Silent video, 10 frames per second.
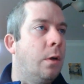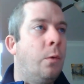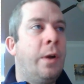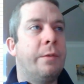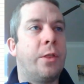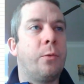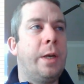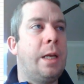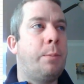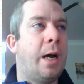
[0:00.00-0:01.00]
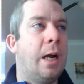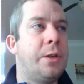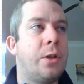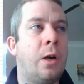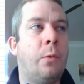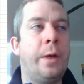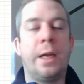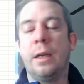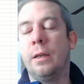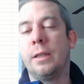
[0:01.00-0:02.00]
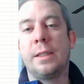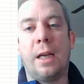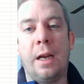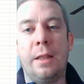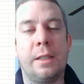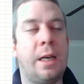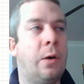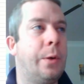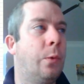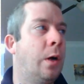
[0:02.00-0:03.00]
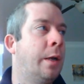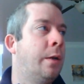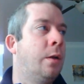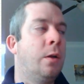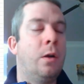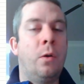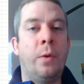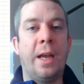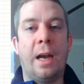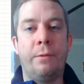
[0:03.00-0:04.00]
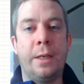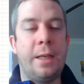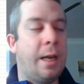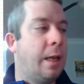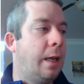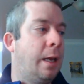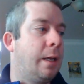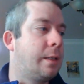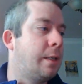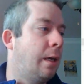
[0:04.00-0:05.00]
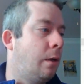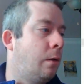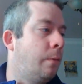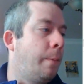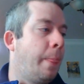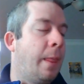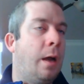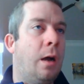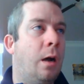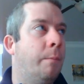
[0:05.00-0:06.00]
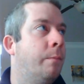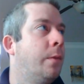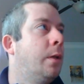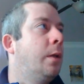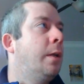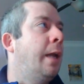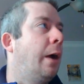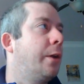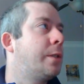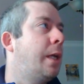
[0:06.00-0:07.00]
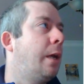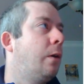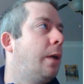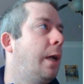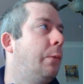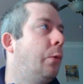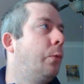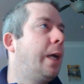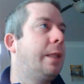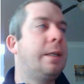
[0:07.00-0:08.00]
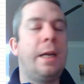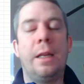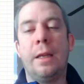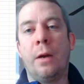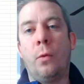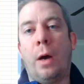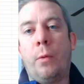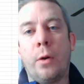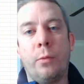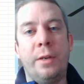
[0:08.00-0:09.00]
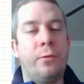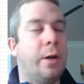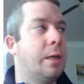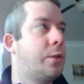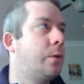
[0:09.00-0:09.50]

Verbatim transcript: We have a 3D pie chart. We can design this how we want. We have the data in Excel. Now you're saying, okay, well, we got the data there. Well, I want to refresh.